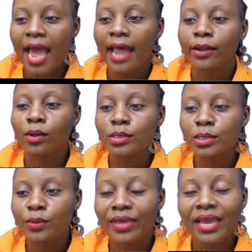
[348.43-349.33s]
And
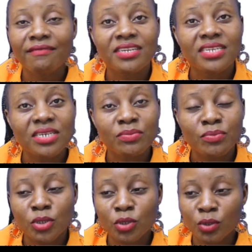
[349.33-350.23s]
also we have
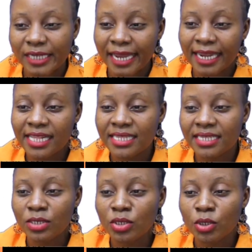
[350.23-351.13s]
distribution channels.
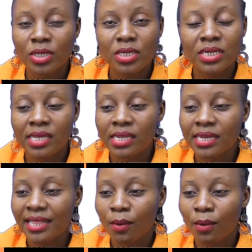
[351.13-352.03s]
In
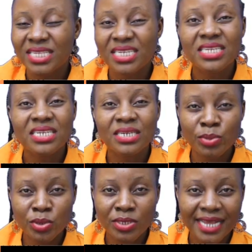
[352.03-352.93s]
other words,
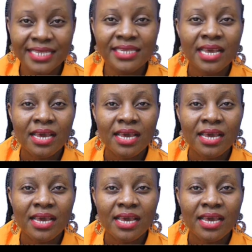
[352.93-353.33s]
distributors.